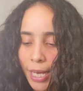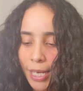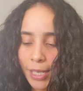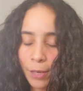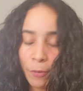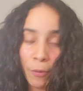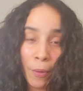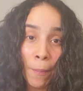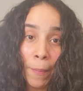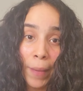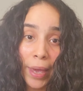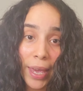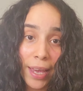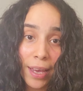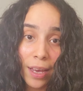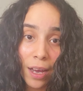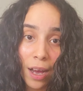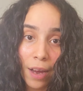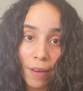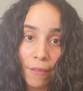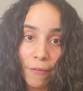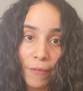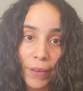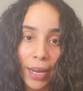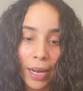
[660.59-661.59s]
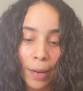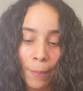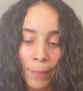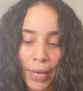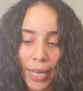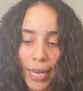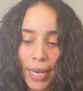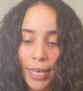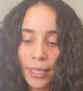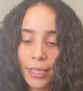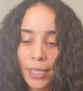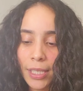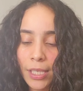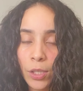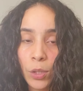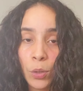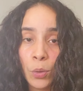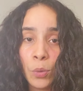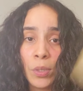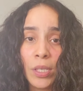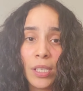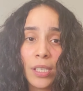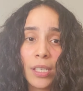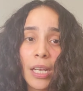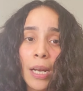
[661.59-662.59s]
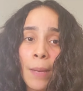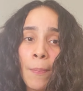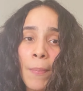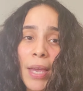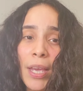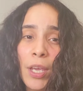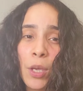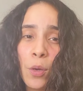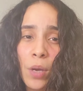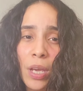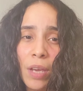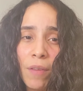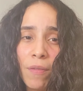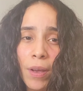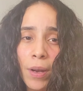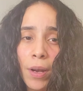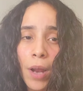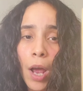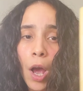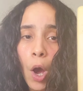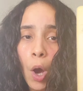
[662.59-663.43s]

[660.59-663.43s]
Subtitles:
Remain confident. I'm getting this news is going to make you even